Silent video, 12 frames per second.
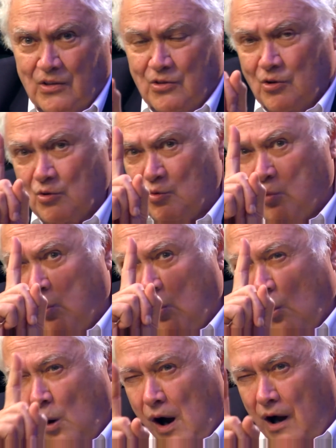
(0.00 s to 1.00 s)
There's
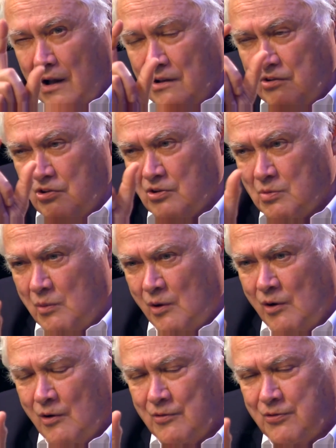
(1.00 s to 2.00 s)
one
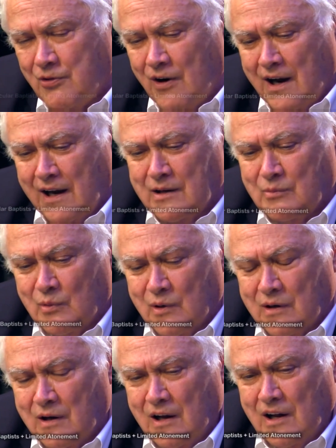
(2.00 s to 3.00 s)
small
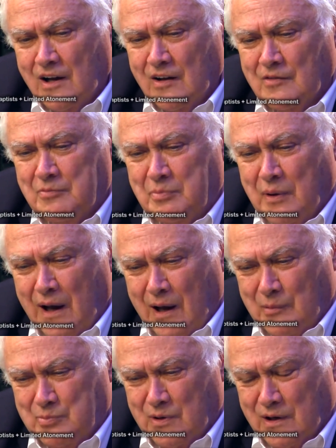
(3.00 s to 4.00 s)
fragment of
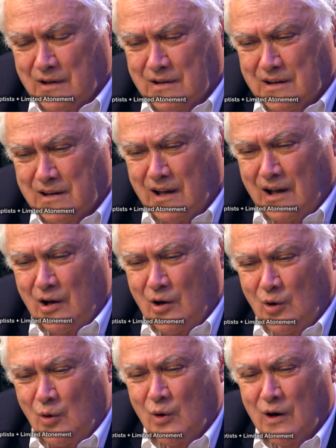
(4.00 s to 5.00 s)
Baptists
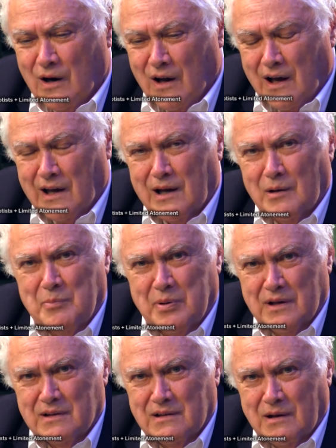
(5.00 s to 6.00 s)
who are like
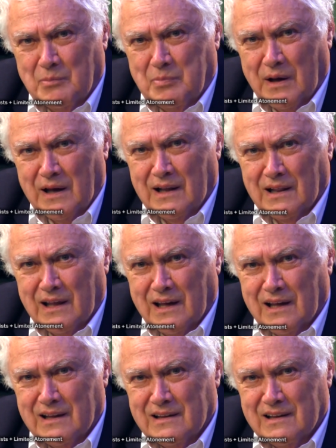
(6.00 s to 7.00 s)

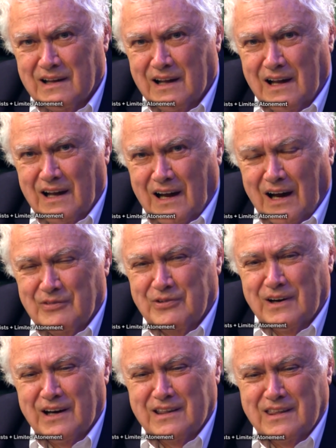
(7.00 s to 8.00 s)
Episcopalians. I
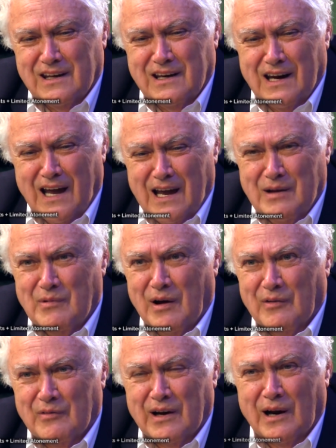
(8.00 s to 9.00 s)
forget the name
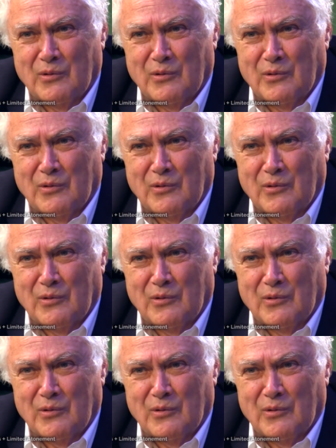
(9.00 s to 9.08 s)
of it.